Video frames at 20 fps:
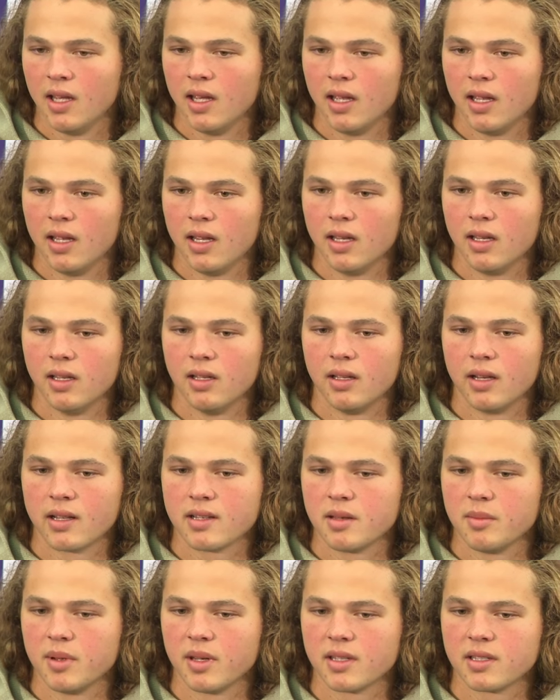And
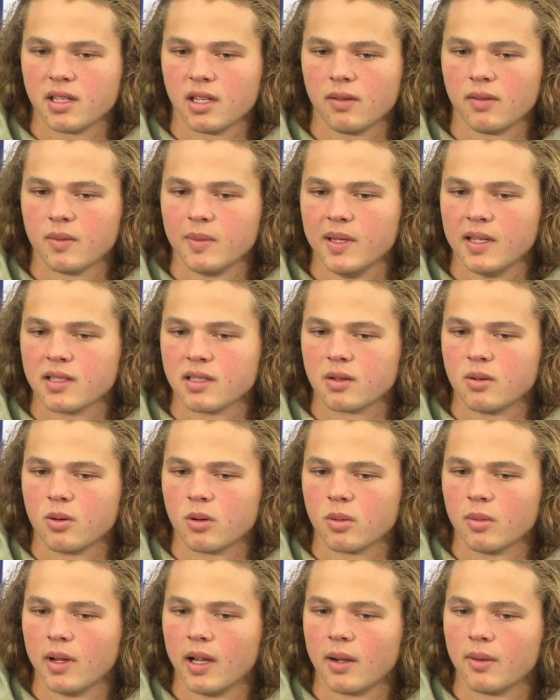that's the biggest thing for me as a
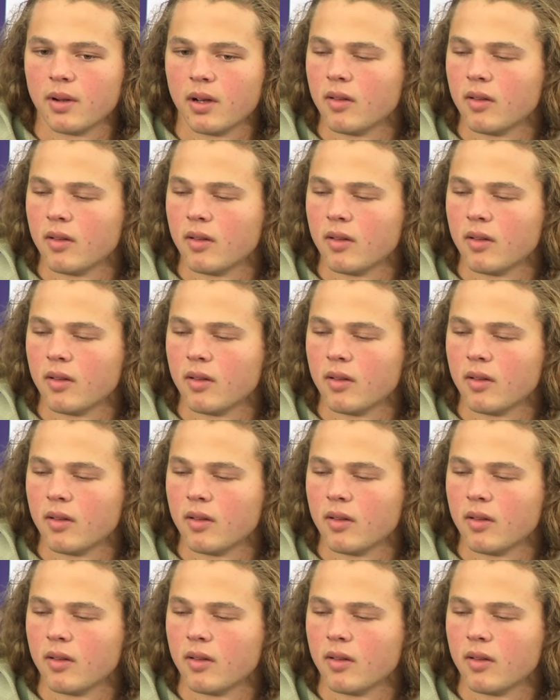quarterback.